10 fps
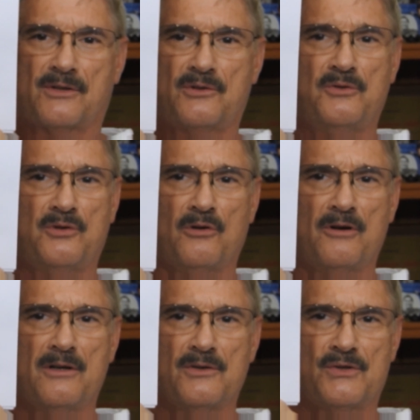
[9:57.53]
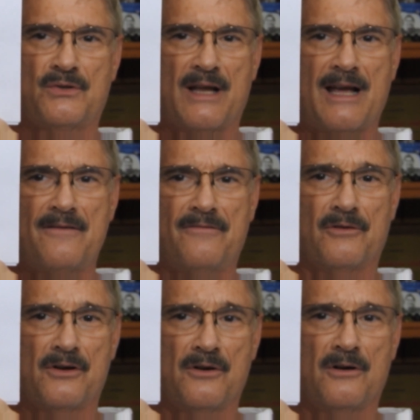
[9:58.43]
as tutorials to have
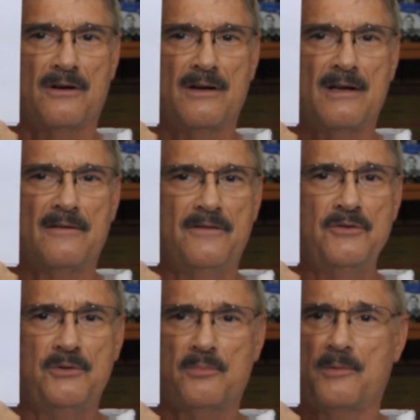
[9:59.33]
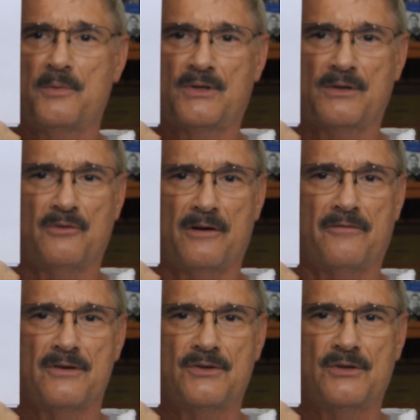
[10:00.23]
for your future purpose and
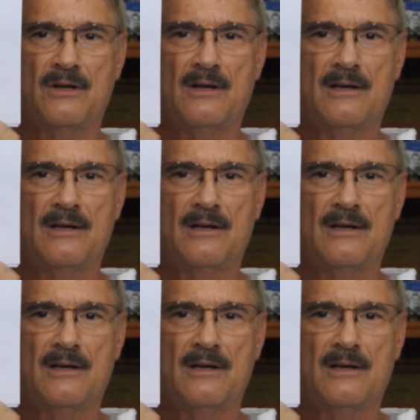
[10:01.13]
reference.